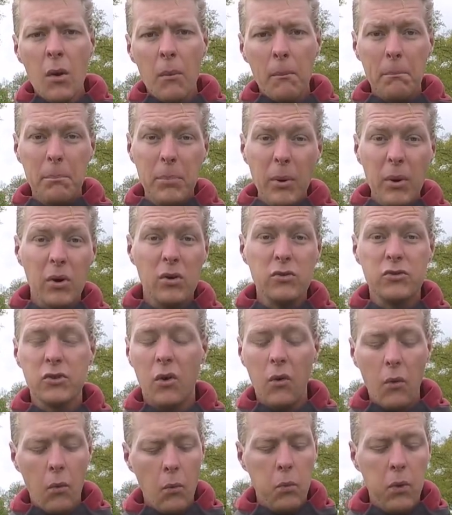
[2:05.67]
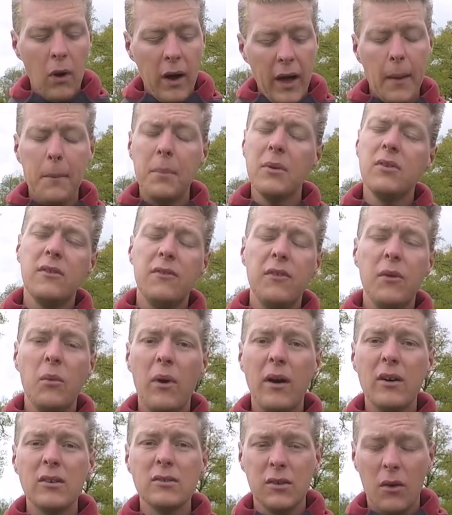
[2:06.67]
But what happens if you
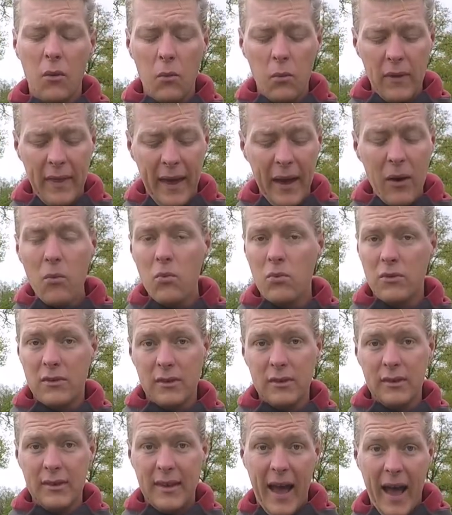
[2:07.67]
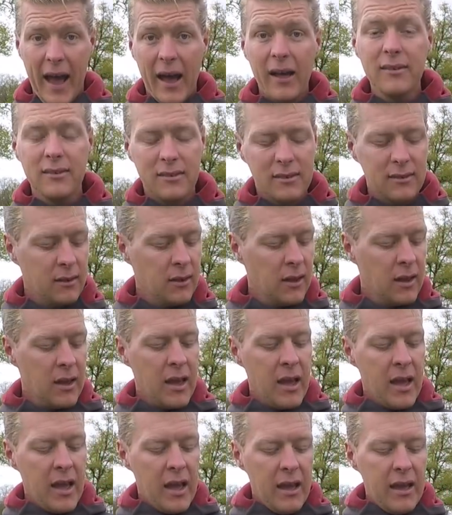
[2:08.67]
weld without gas
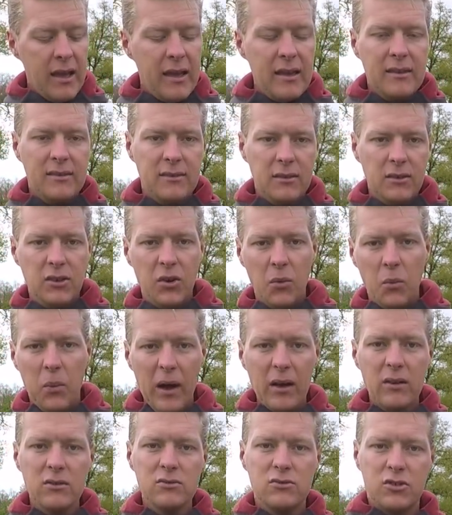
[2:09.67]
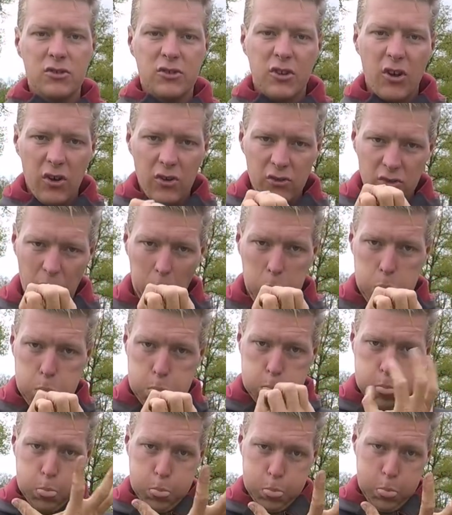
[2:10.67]
is your weld just goes
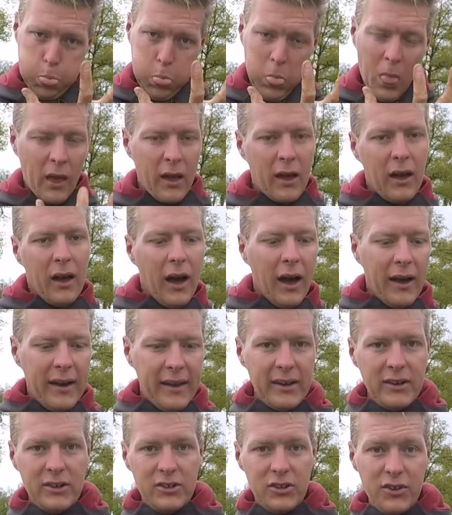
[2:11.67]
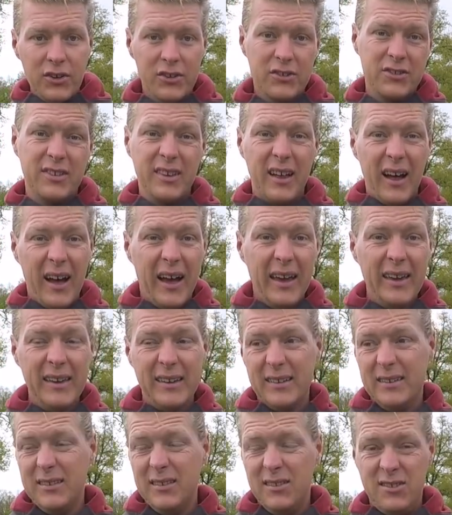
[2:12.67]
and it looks
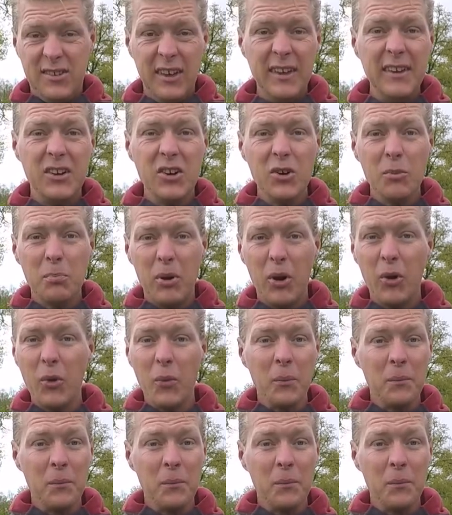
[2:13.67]
like seagull poo.